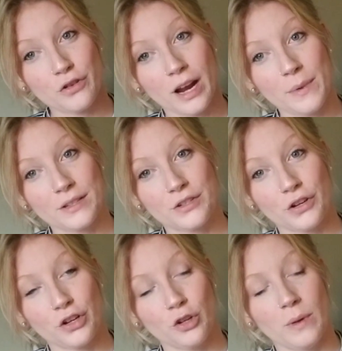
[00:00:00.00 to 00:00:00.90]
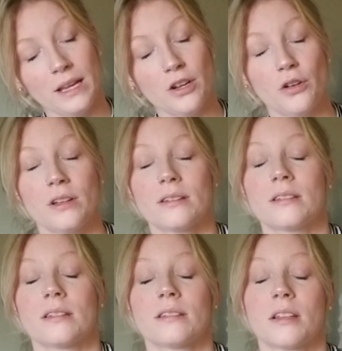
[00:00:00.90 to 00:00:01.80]
trimester, you may
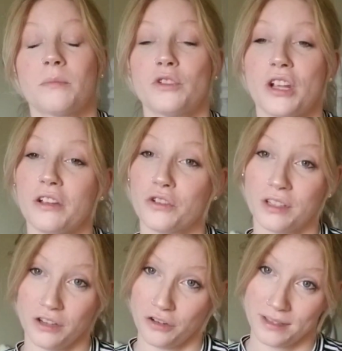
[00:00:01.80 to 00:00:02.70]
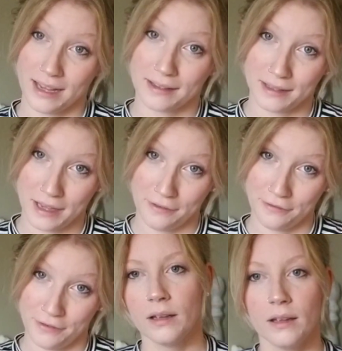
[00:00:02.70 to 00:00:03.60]
notice some changes in your sex
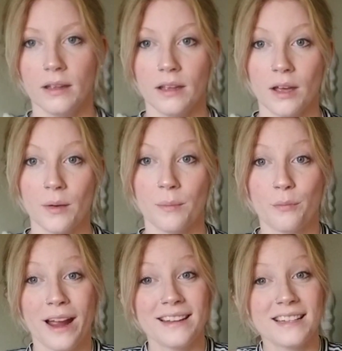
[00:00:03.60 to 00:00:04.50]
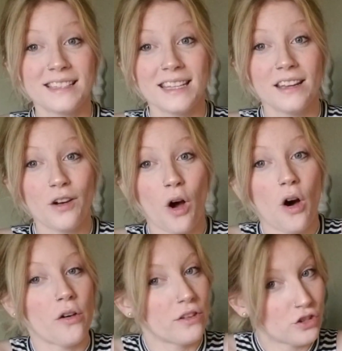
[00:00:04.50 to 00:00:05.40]
life. Pregnancy and
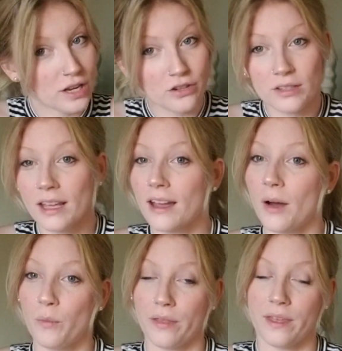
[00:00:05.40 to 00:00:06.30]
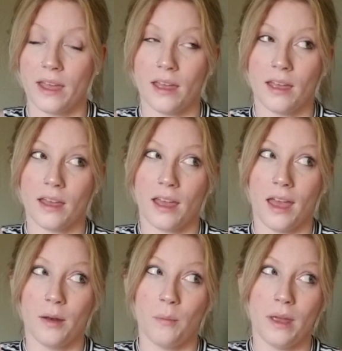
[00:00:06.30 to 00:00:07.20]
all the changes that come with it
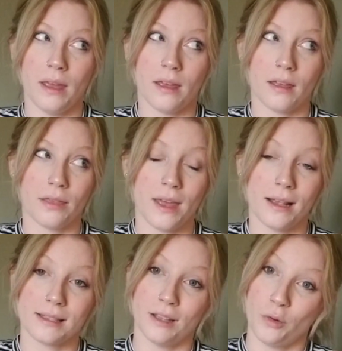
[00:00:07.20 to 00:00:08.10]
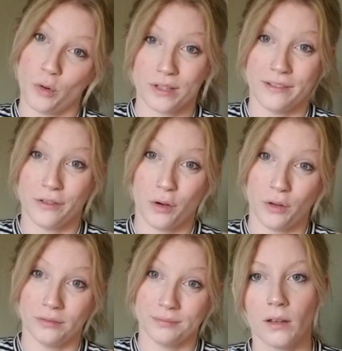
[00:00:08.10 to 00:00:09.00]
can make things a little more
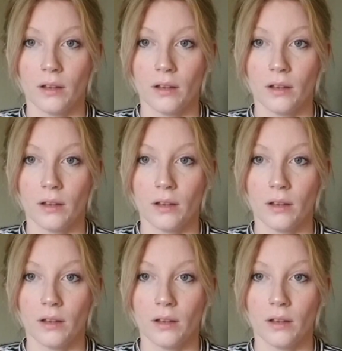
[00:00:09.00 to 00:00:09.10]
difficult.